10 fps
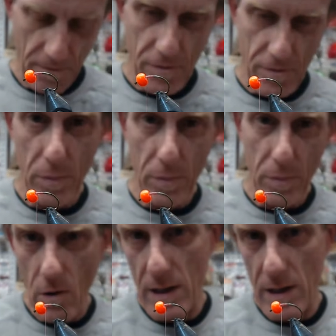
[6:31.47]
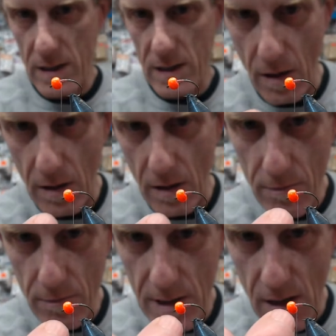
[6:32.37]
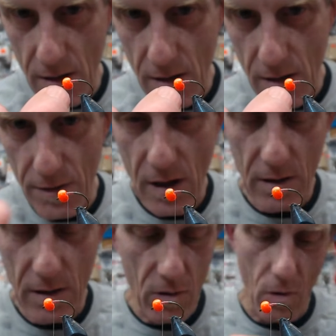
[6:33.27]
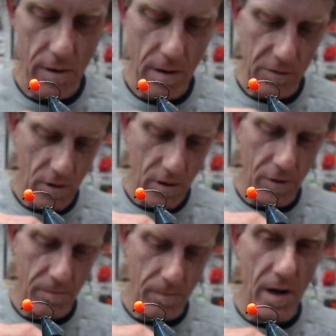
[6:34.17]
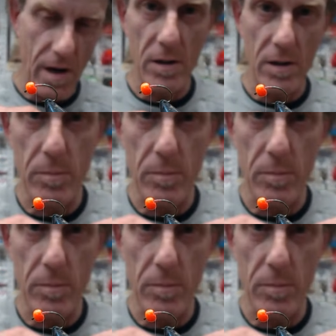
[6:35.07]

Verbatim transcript: from below, I just think right down there in that little corner is where I put my hot